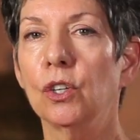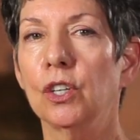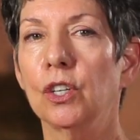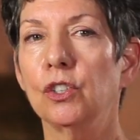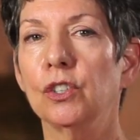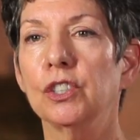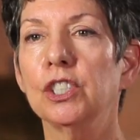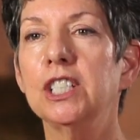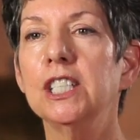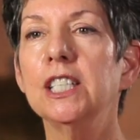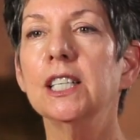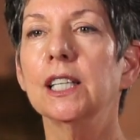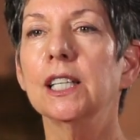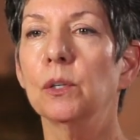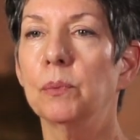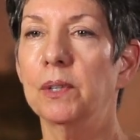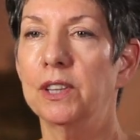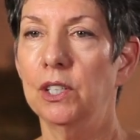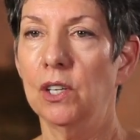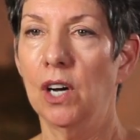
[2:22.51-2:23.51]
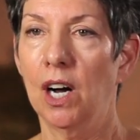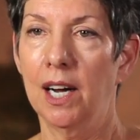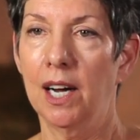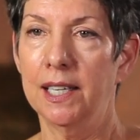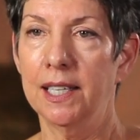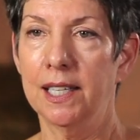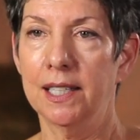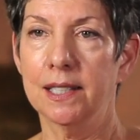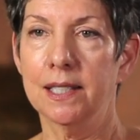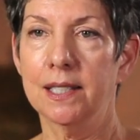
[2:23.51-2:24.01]
you're dealing with the
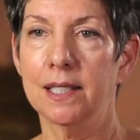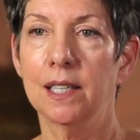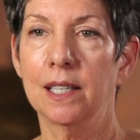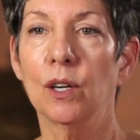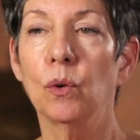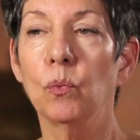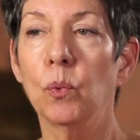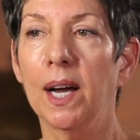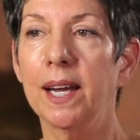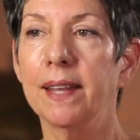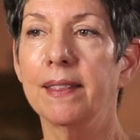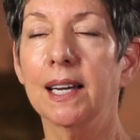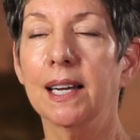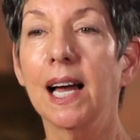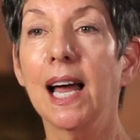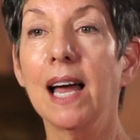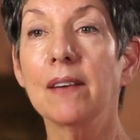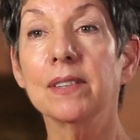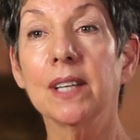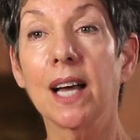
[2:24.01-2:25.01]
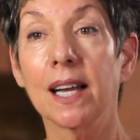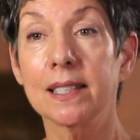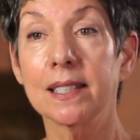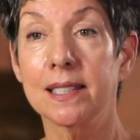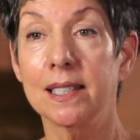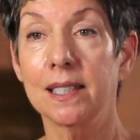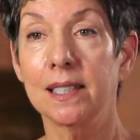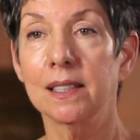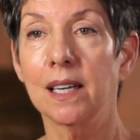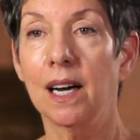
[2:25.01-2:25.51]
audience in a way that I have not
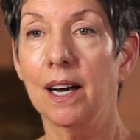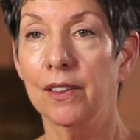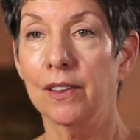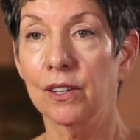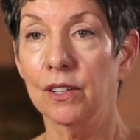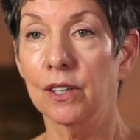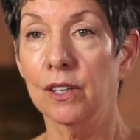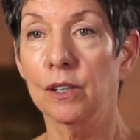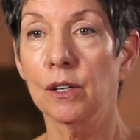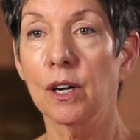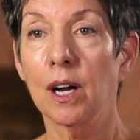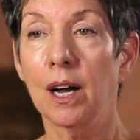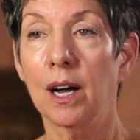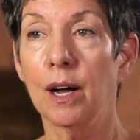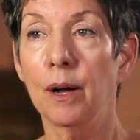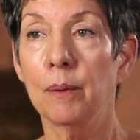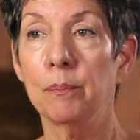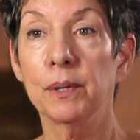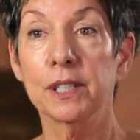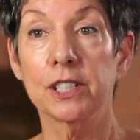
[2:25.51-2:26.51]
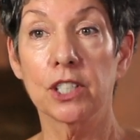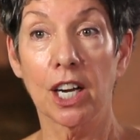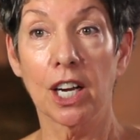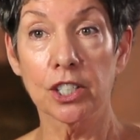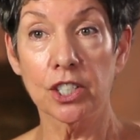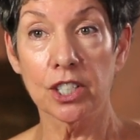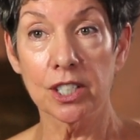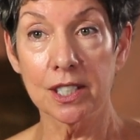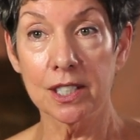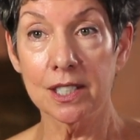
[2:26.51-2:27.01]
seen other uh,
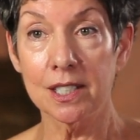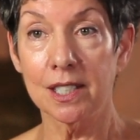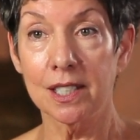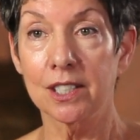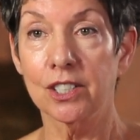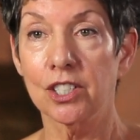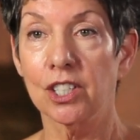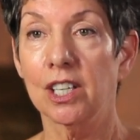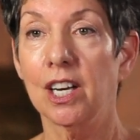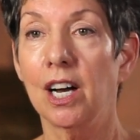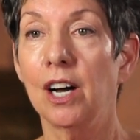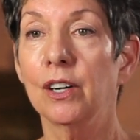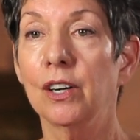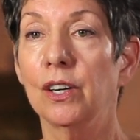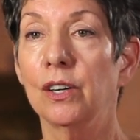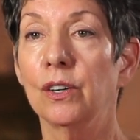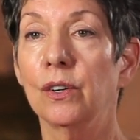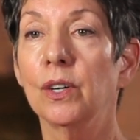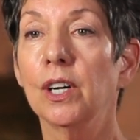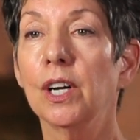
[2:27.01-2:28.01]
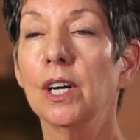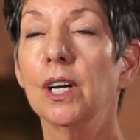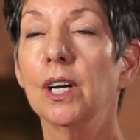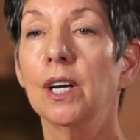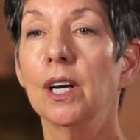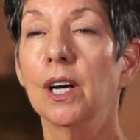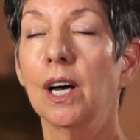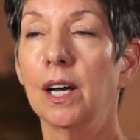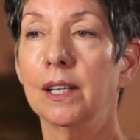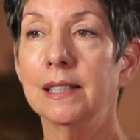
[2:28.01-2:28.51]
productions in Chicago
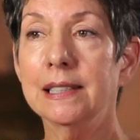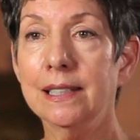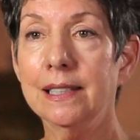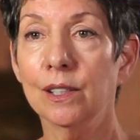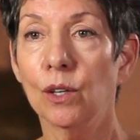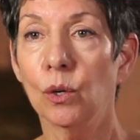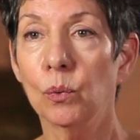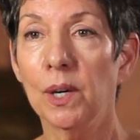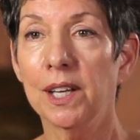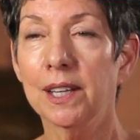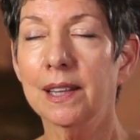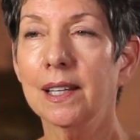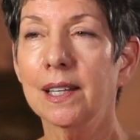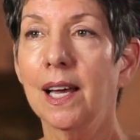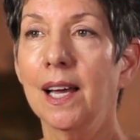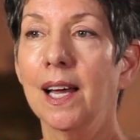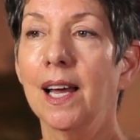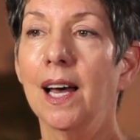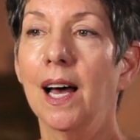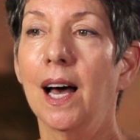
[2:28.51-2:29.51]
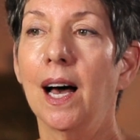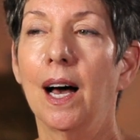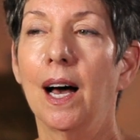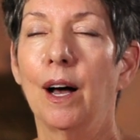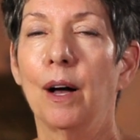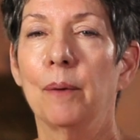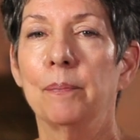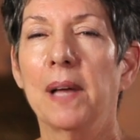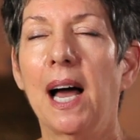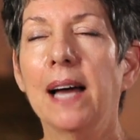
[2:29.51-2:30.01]
uh, deal with.
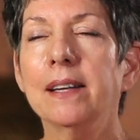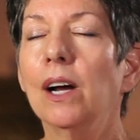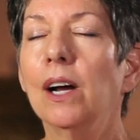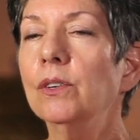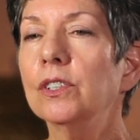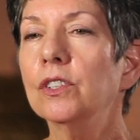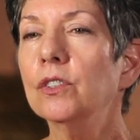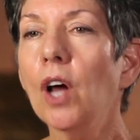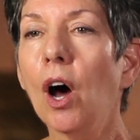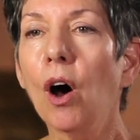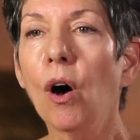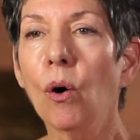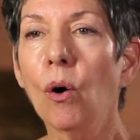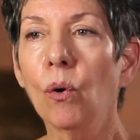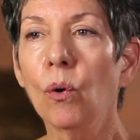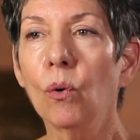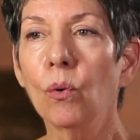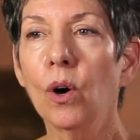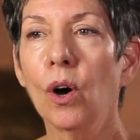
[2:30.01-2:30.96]
Um, I don't know